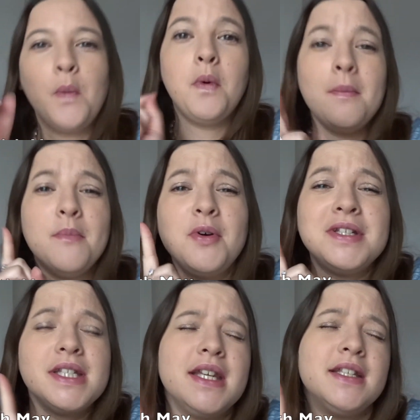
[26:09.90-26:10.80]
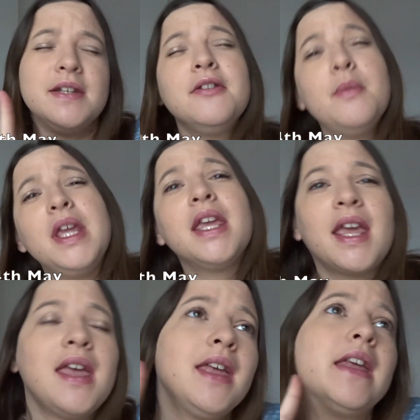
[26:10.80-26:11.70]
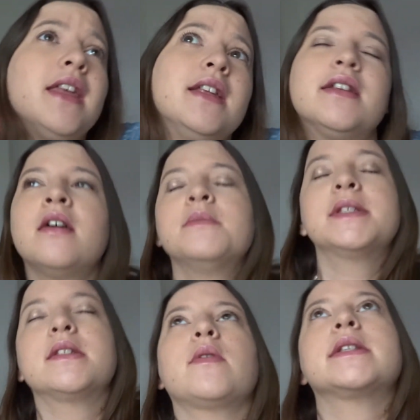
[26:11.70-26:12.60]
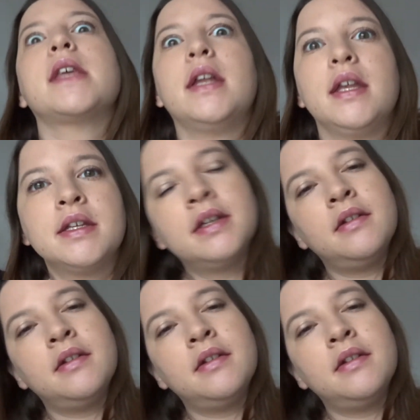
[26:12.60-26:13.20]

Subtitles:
One more day till the weekend. So excited.